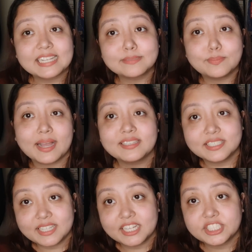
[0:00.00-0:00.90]

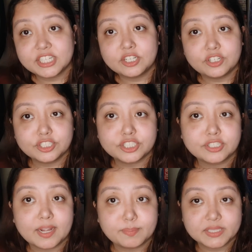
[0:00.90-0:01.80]
Bangladeshi cultural
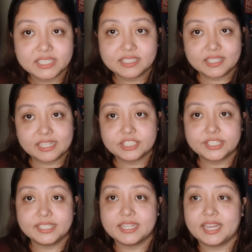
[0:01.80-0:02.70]

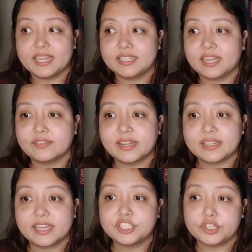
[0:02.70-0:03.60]
representation, and I
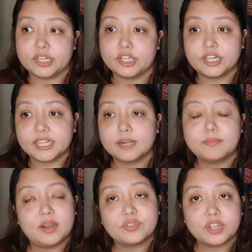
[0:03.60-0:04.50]
really enjoy learning
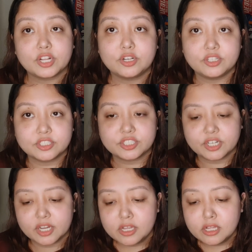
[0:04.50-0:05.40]
about their
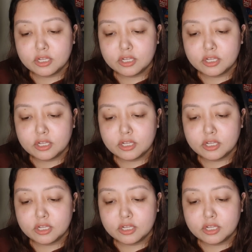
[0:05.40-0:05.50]
culture.